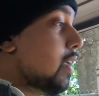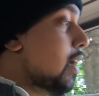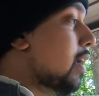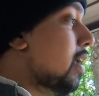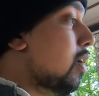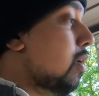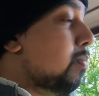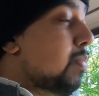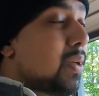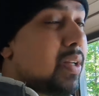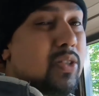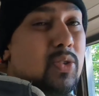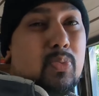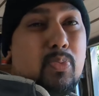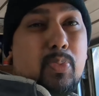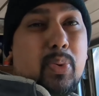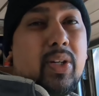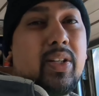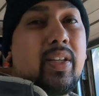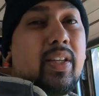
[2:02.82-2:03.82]
that out but it's
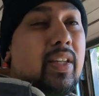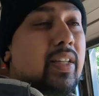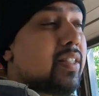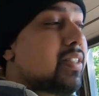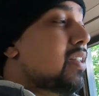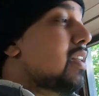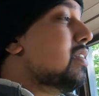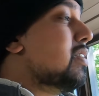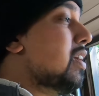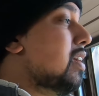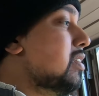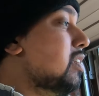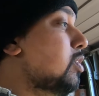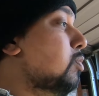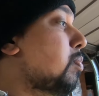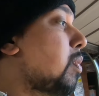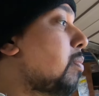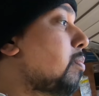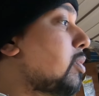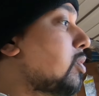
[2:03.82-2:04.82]
pretty easy to take these
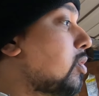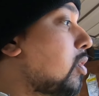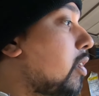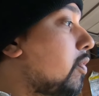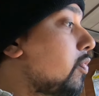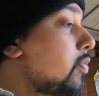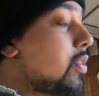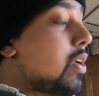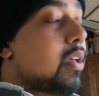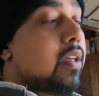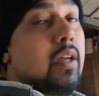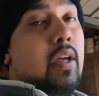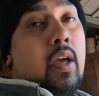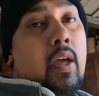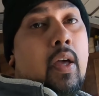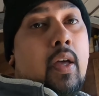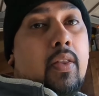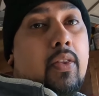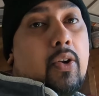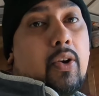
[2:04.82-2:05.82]
bumpers off they
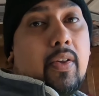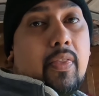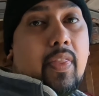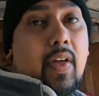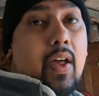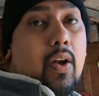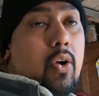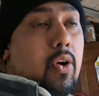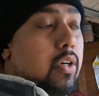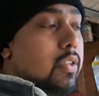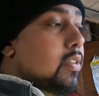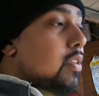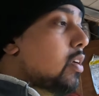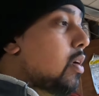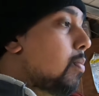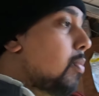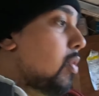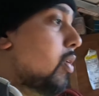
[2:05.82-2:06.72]
they're not that hard to come